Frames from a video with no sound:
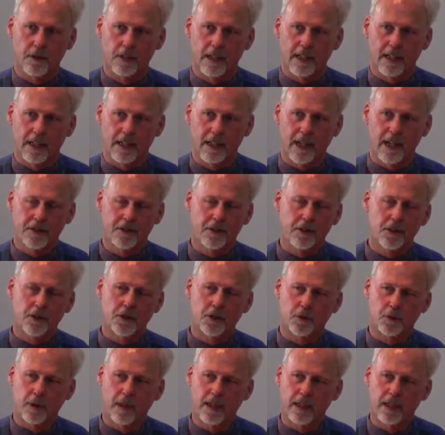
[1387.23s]
not the
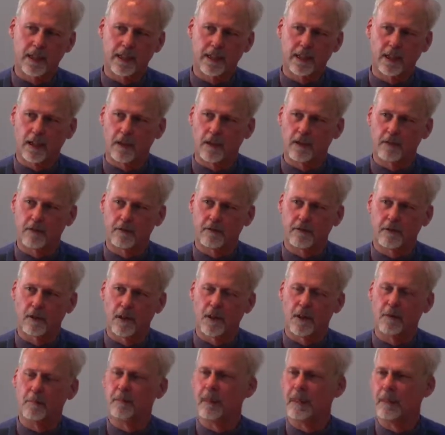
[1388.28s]
dread of
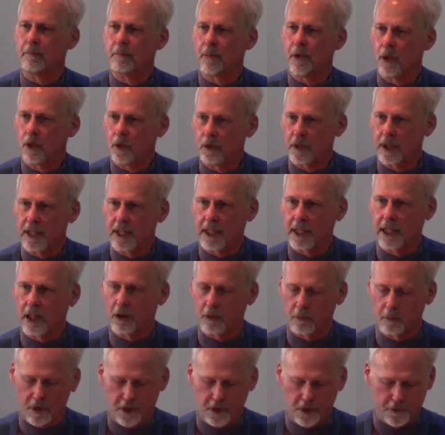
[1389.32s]
bemoaning our
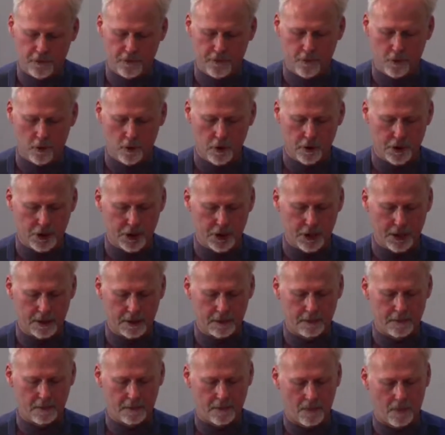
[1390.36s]
misfortune,
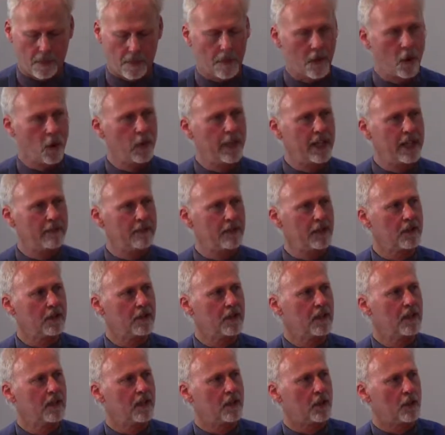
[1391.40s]
or even
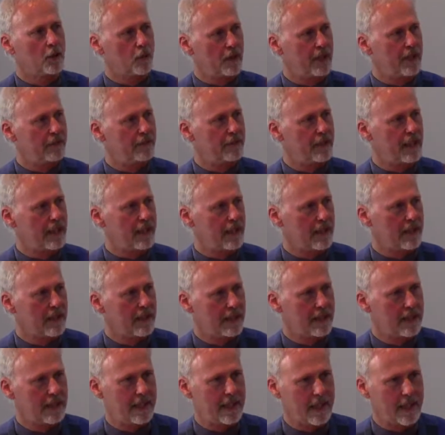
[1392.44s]
grieving
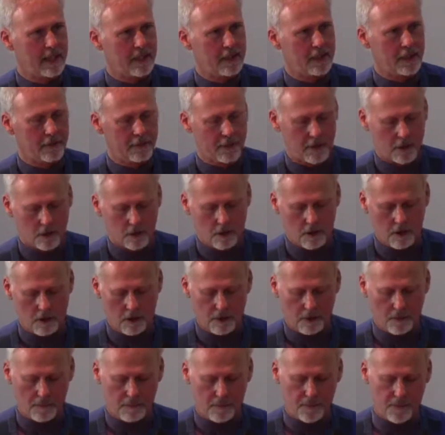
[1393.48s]
the end of it all,
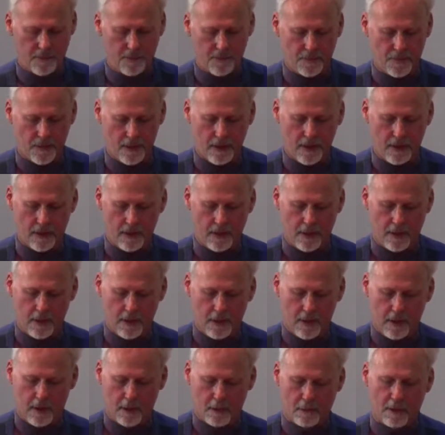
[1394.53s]

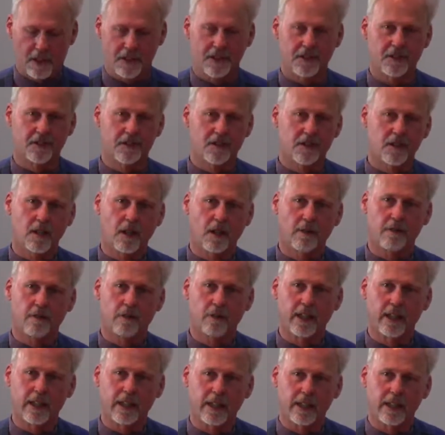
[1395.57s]
but
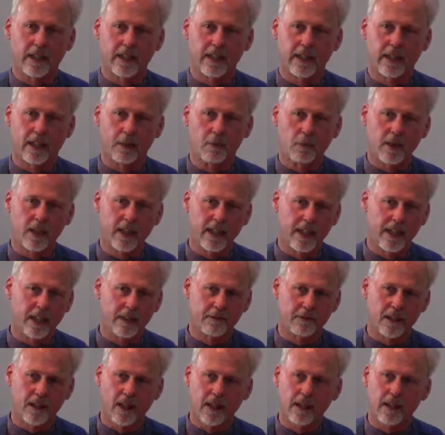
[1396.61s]
discovering that we have
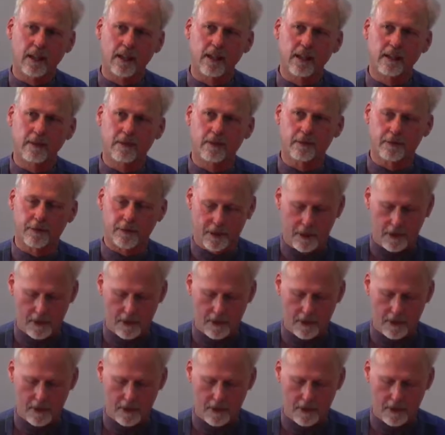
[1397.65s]
not lived.